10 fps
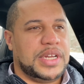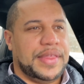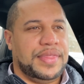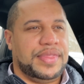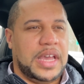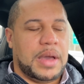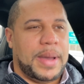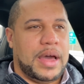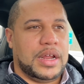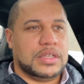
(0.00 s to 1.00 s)
think
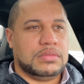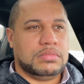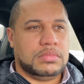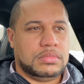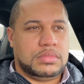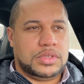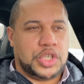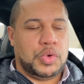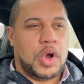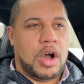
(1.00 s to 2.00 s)
about it
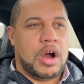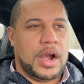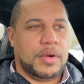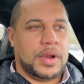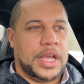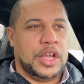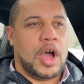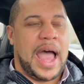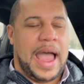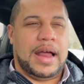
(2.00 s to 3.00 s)
too hard.
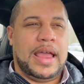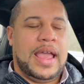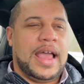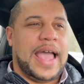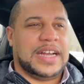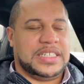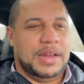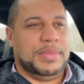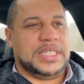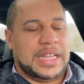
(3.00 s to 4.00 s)
Actually,
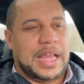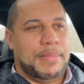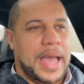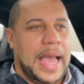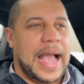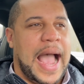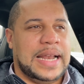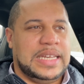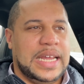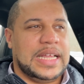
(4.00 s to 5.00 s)
let me take that back. I
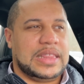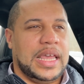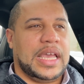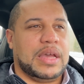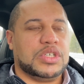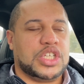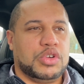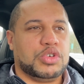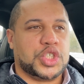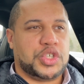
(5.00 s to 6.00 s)
did think it was a
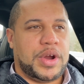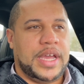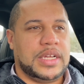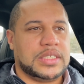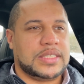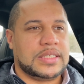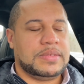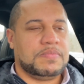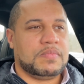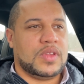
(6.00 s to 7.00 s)
little strange
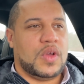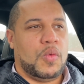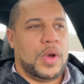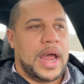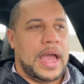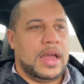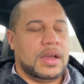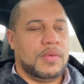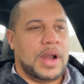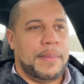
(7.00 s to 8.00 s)
when
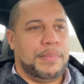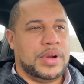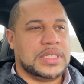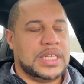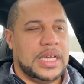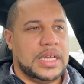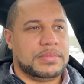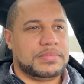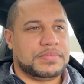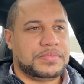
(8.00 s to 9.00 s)
I printed it,
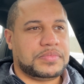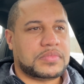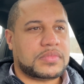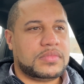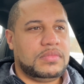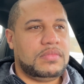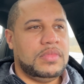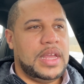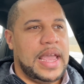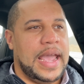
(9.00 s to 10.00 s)

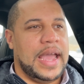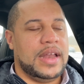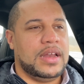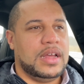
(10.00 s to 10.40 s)
and